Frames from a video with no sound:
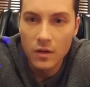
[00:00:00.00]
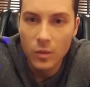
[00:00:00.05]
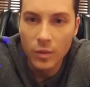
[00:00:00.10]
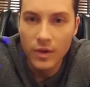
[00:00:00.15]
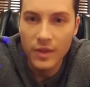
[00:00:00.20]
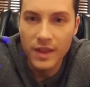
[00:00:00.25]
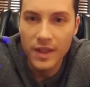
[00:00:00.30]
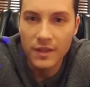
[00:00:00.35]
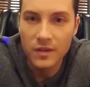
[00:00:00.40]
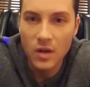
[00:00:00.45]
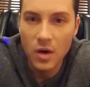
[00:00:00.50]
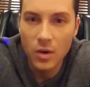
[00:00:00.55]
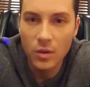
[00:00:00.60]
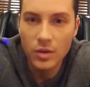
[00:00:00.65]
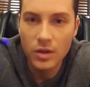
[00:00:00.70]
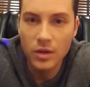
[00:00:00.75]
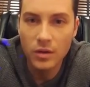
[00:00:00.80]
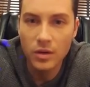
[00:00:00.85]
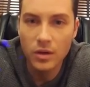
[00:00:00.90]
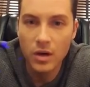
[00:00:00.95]
With
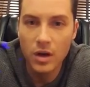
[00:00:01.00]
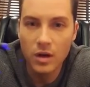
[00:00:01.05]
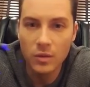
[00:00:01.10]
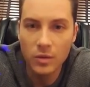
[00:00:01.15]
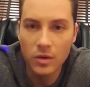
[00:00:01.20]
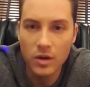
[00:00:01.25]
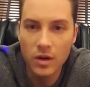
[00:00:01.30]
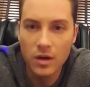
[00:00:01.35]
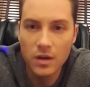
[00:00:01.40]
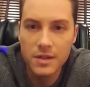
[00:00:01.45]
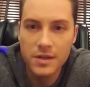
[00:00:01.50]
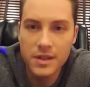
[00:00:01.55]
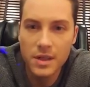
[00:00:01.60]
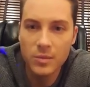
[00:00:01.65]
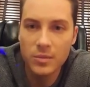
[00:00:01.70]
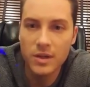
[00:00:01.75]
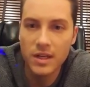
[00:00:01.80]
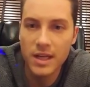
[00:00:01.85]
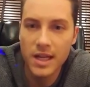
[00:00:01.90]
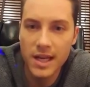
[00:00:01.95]
Antonio gone, would
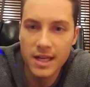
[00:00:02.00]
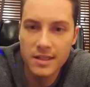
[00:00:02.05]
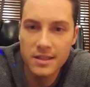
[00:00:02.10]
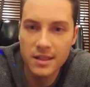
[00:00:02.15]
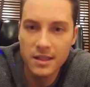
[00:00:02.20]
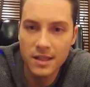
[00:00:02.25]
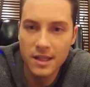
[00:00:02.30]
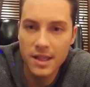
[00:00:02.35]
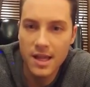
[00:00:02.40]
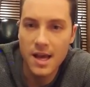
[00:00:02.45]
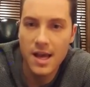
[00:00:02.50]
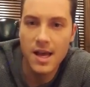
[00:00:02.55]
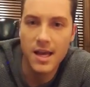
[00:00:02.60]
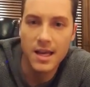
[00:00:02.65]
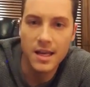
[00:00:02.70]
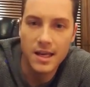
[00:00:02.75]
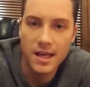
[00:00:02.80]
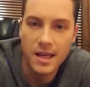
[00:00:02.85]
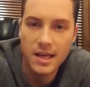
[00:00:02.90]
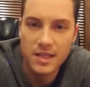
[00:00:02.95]
Halstead be next in
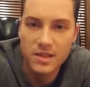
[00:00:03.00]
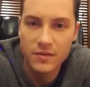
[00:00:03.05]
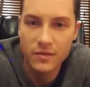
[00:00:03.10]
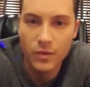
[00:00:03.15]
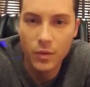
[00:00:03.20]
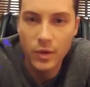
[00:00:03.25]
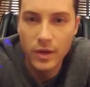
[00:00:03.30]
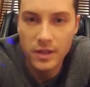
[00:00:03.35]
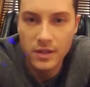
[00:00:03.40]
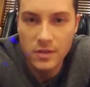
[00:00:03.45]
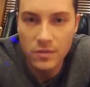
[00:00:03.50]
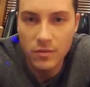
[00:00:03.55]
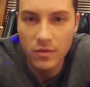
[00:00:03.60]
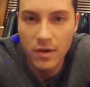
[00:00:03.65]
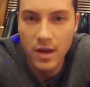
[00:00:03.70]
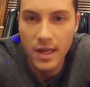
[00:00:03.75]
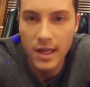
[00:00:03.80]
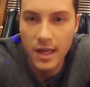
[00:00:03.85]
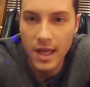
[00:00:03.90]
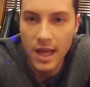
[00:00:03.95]
line as Voight's
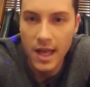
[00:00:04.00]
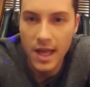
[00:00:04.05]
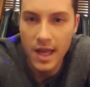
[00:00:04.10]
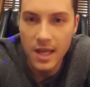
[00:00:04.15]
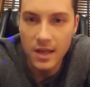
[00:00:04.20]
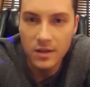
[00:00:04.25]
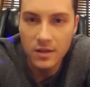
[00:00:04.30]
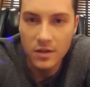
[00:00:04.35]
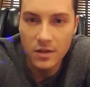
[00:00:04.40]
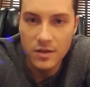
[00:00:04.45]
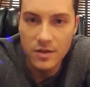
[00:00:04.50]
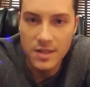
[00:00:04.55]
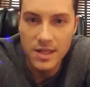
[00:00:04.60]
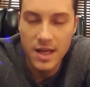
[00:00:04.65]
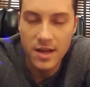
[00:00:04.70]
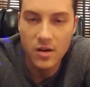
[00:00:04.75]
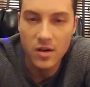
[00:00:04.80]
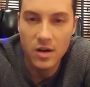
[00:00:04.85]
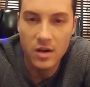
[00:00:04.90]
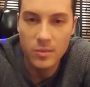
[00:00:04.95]
right hand, or does
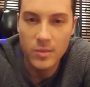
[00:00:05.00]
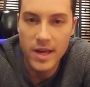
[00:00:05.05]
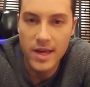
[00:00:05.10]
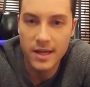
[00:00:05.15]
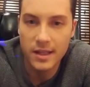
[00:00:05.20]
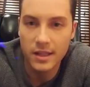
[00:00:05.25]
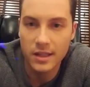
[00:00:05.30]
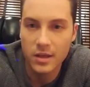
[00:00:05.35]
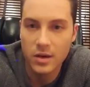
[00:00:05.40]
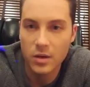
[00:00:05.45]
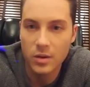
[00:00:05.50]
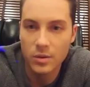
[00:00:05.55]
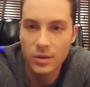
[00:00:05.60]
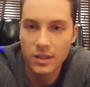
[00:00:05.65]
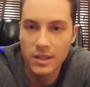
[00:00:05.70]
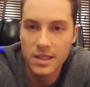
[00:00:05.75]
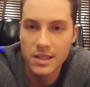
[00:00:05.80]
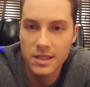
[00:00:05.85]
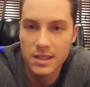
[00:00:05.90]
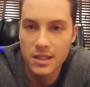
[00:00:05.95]
that automatically go to
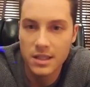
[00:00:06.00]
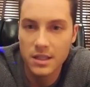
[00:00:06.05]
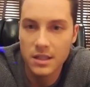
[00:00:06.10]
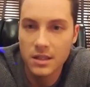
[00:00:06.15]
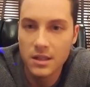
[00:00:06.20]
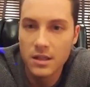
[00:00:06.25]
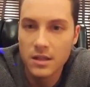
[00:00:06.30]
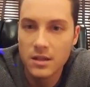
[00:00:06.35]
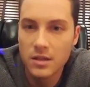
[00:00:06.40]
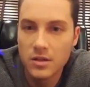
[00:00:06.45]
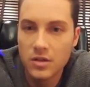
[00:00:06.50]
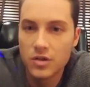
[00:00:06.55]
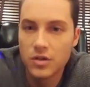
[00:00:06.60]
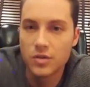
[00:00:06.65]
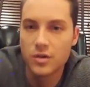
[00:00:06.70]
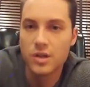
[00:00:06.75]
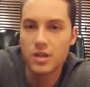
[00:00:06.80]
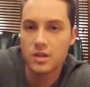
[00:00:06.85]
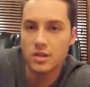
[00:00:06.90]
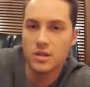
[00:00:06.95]
Alinsky?
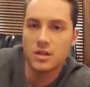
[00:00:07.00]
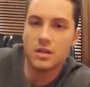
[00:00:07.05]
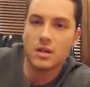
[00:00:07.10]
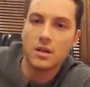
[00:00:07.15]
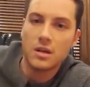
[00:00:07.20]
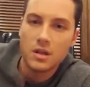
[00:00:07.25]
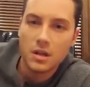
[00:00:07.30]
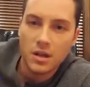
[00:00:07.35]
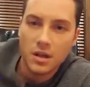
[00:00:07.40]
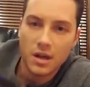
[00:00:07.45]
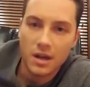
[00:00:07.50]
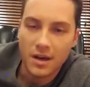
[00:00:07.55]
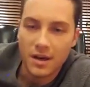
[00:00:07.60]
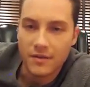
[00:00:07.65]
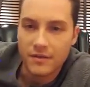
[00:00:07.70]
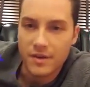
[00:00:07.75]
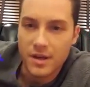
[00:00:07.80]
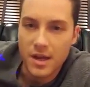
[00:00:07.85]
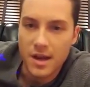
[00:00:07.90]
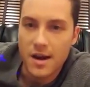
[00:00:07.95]
Trish
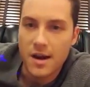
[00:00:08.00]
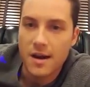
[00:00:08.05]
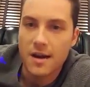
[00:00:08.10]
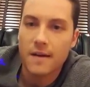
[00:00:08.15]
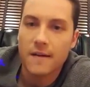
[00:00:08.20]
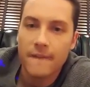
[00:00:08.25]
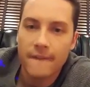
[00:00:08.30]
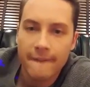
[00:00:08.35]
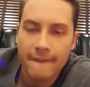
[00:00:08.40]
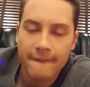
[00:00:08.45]
Javier.